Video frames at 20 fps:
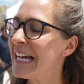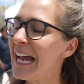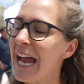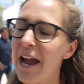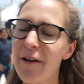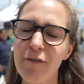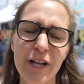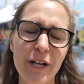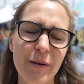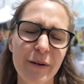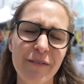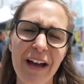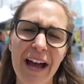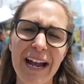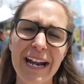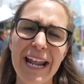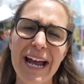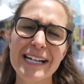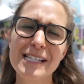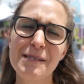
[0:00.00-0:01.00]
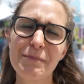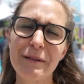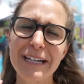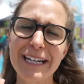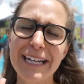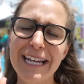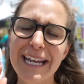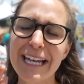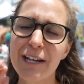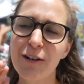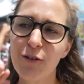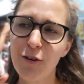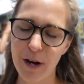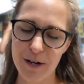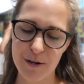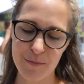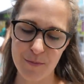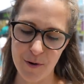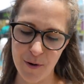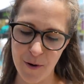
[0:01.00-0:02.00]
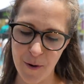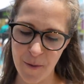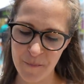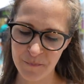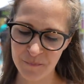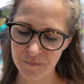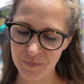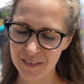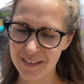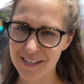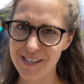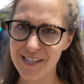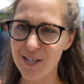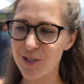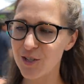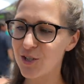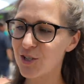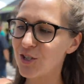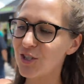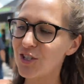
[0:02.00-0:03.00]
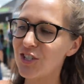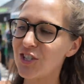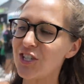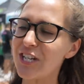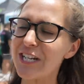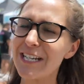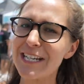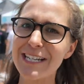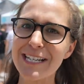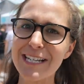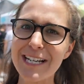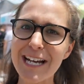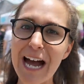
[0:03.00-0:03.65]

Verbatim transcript: Everything we've had has been incredible. There's a chicken